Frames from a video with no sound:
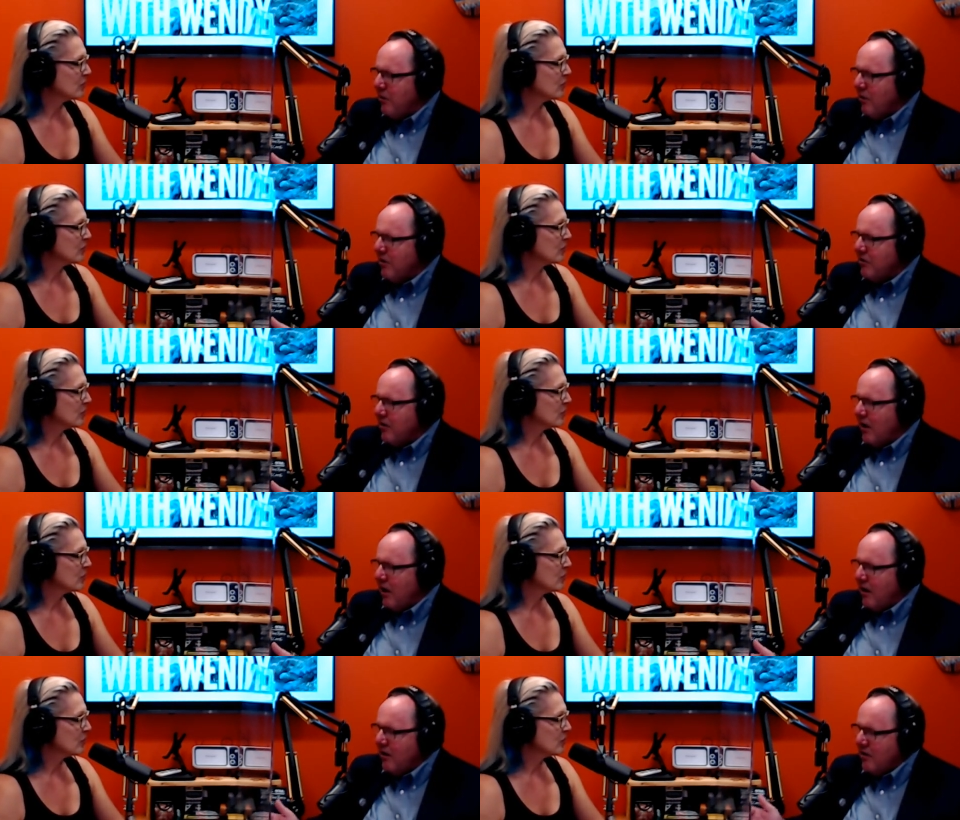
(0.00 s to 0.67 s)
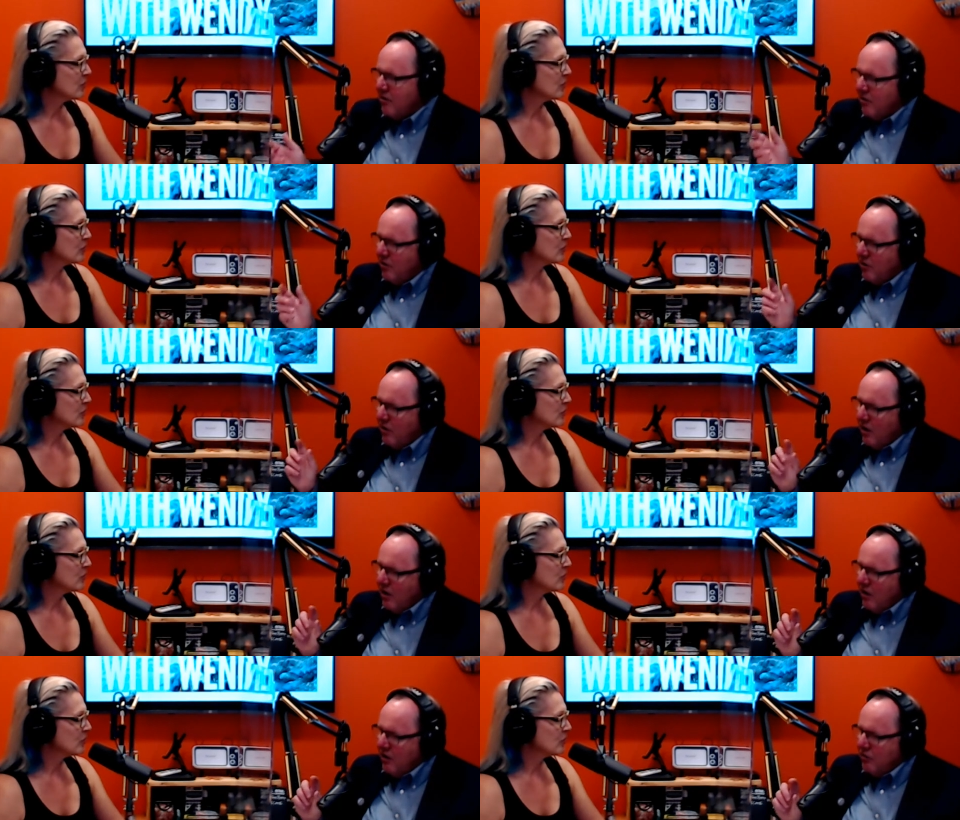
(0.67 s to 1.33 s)
Speaker 1: got it to
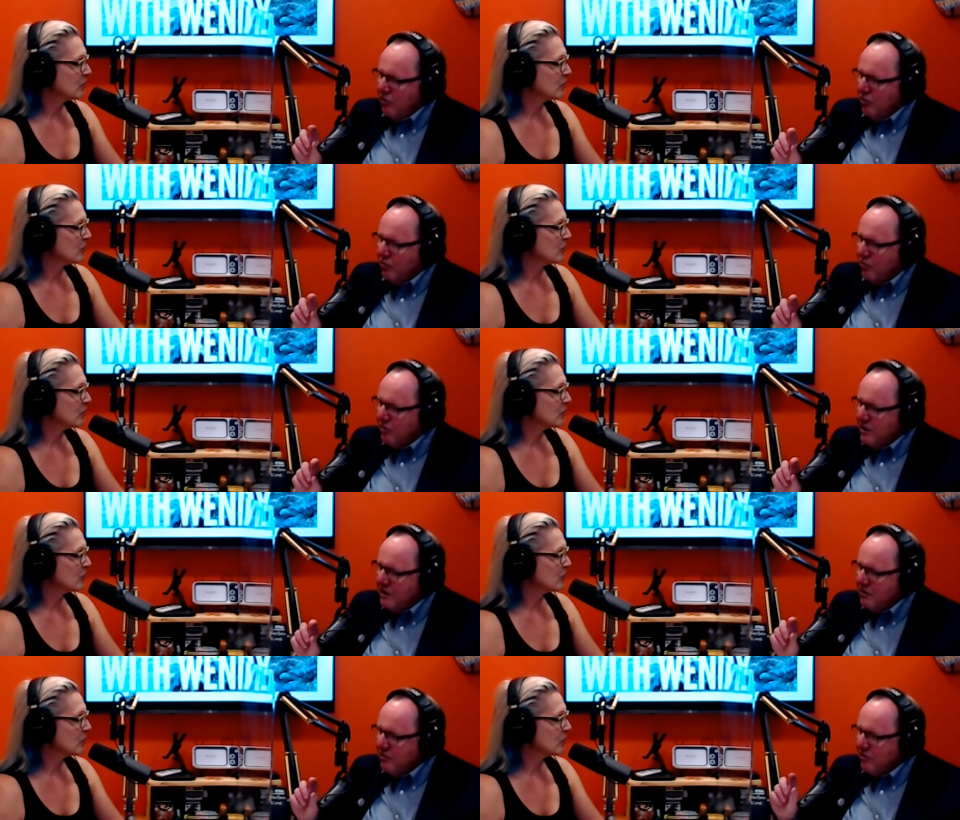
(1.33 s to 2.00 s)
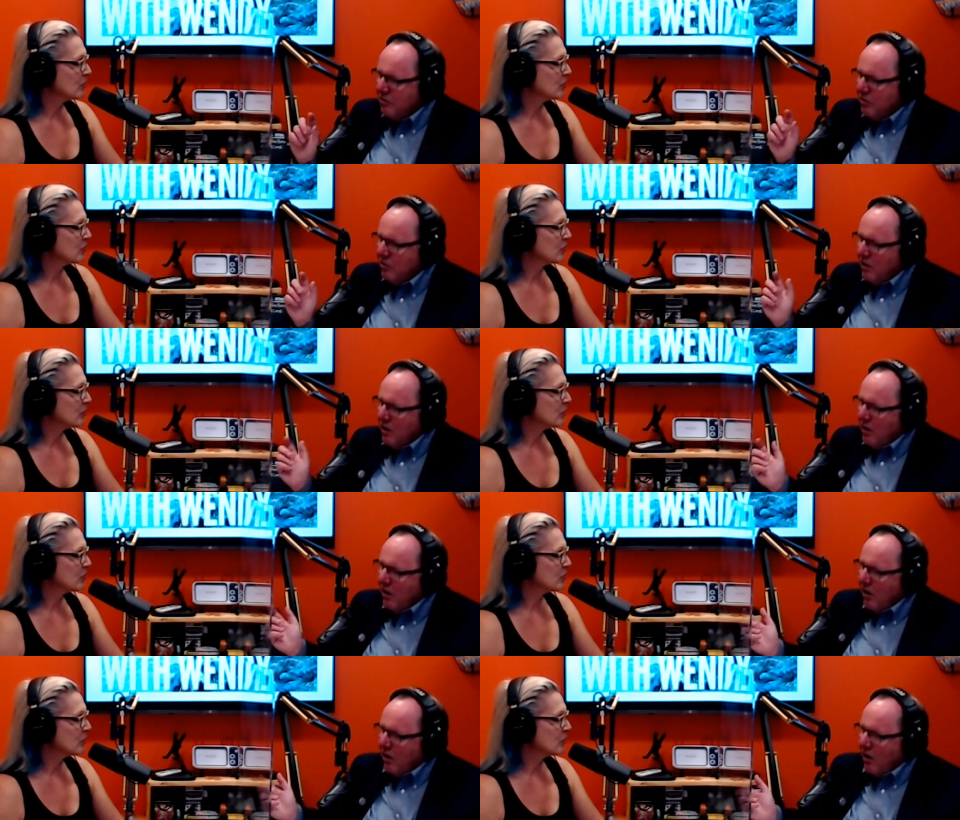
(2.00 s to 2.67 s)
to redo
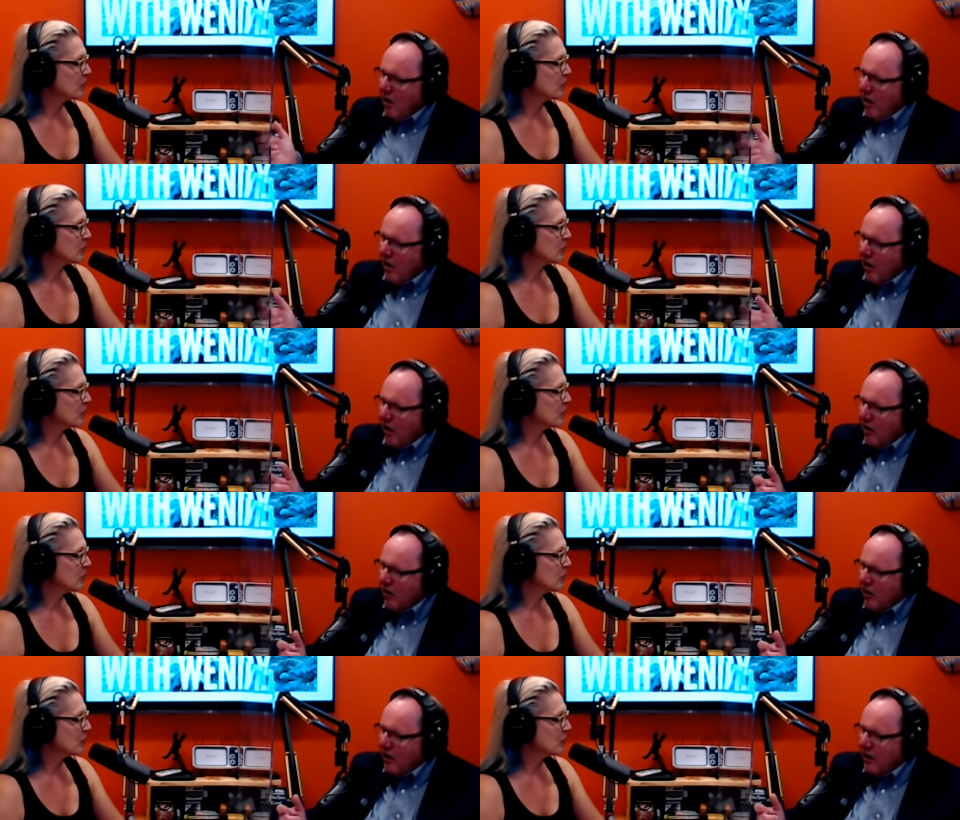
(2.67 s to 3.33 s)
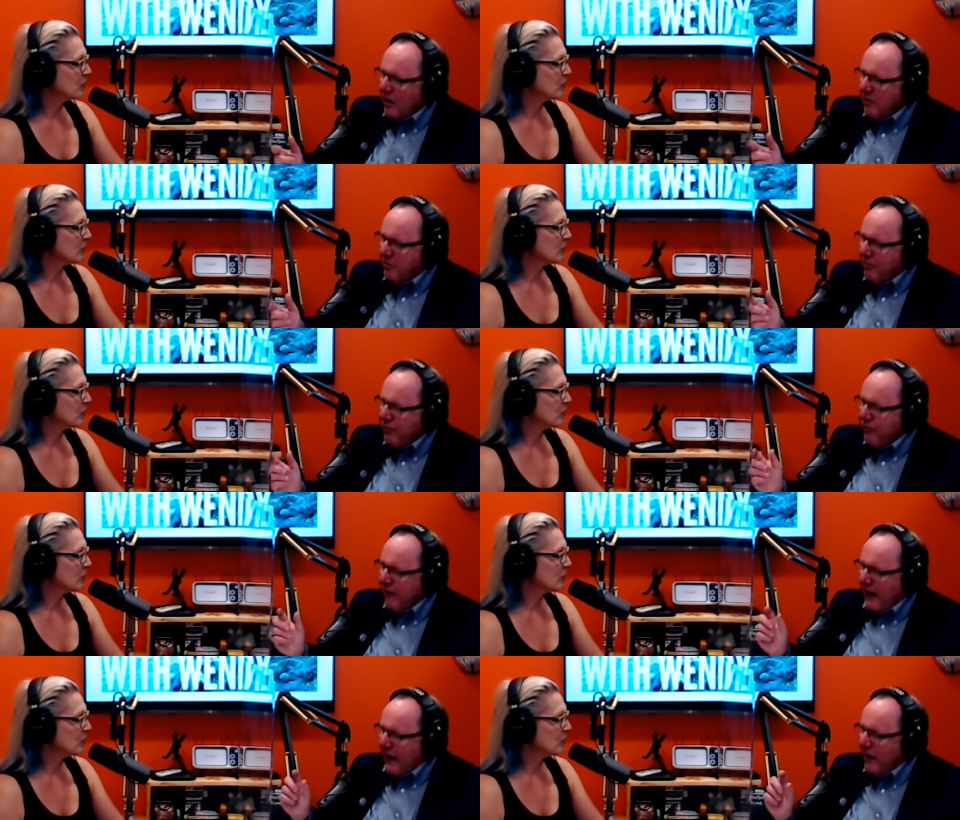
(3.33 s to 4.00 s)
our um,
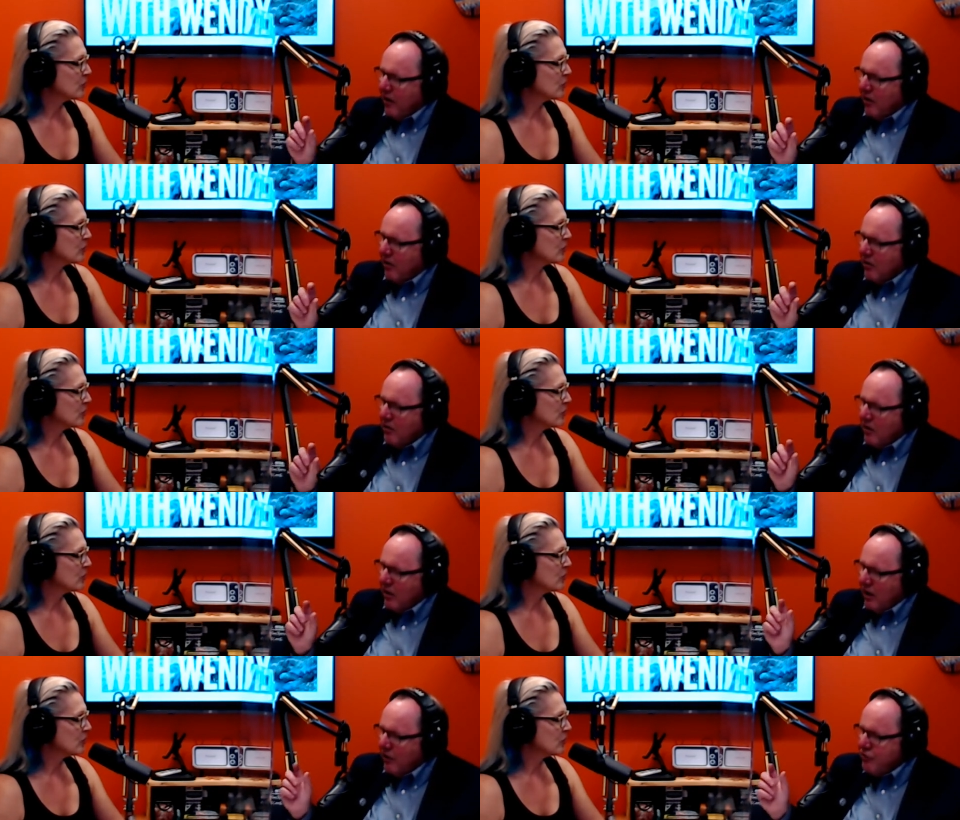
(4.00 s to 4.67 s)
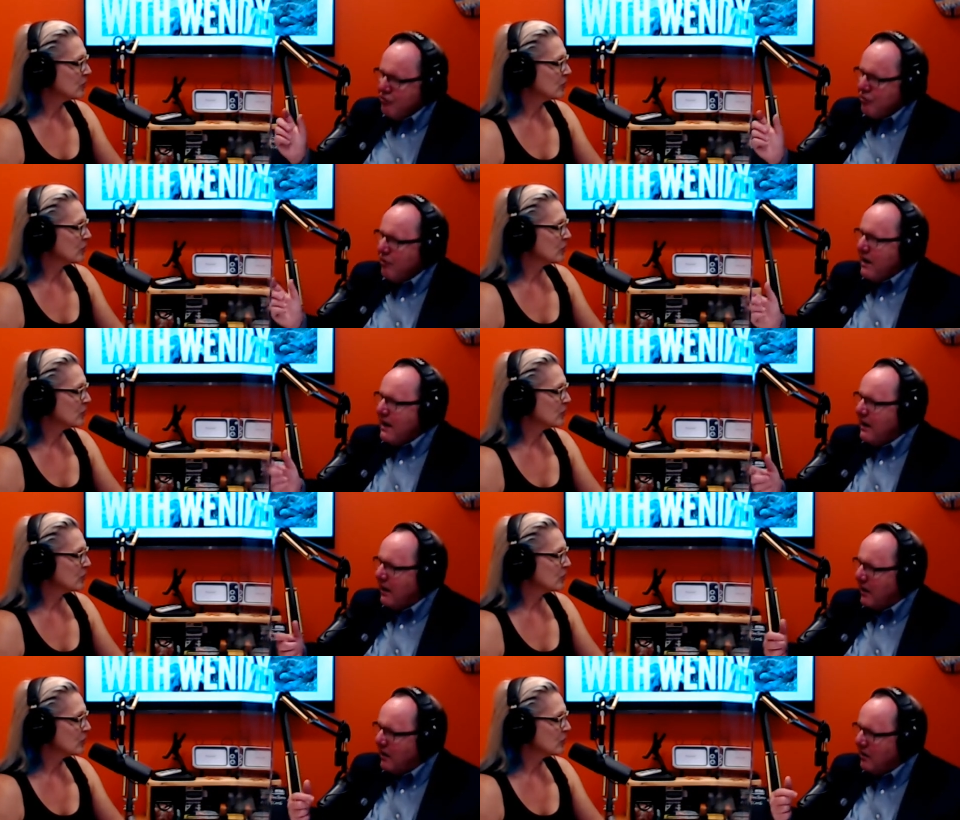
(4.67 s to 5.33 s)
fire uh, training
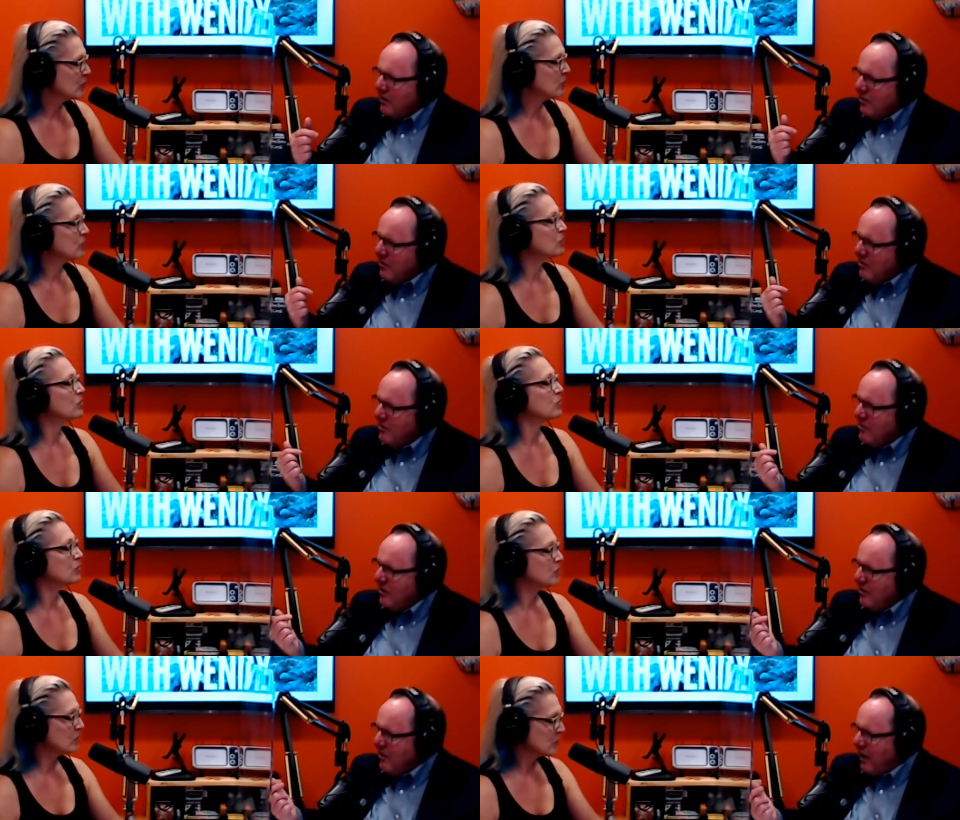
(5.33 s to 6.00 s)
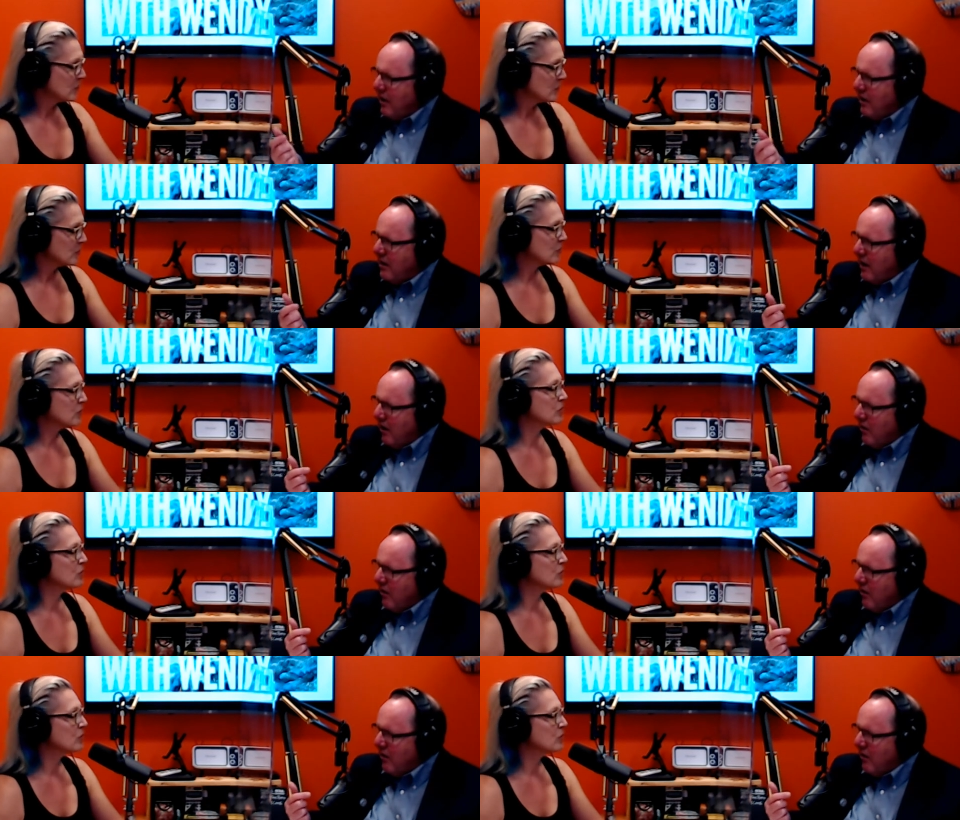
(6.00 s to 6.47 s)
area